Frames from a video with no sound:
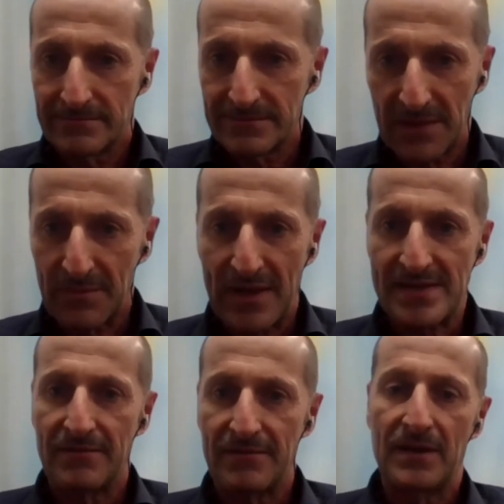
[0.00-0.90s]

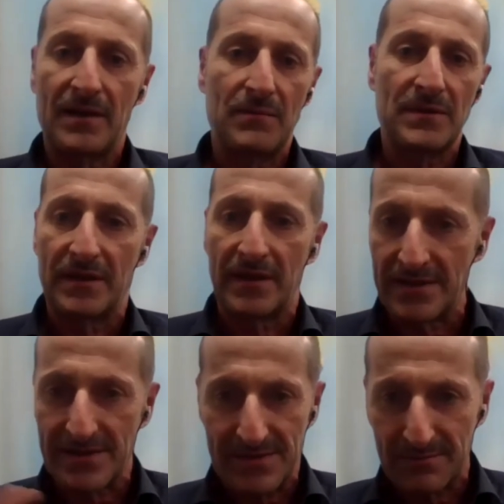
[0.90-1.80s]
capacity available, that
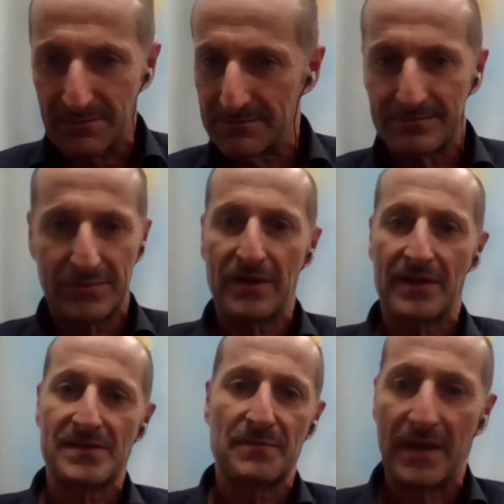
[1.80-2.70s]
there's
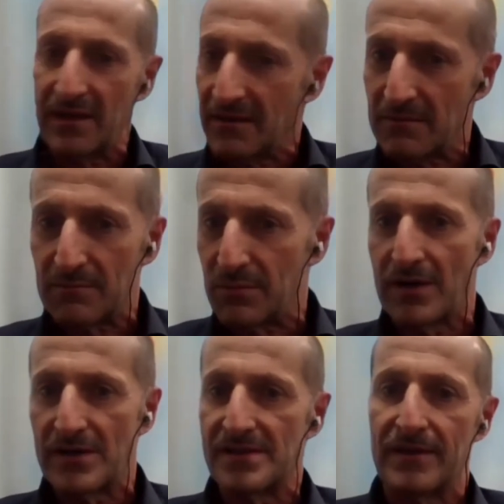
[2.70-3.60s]
products available,
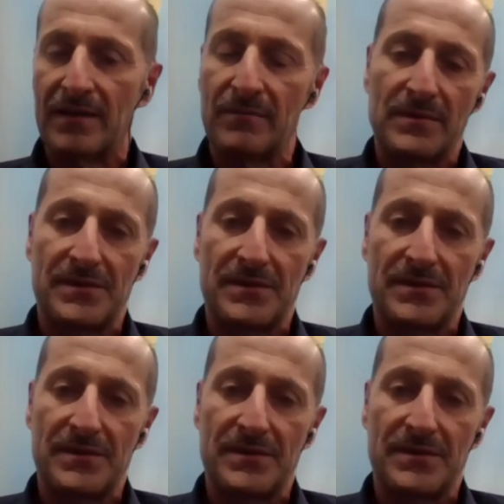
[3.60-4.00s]
parts available.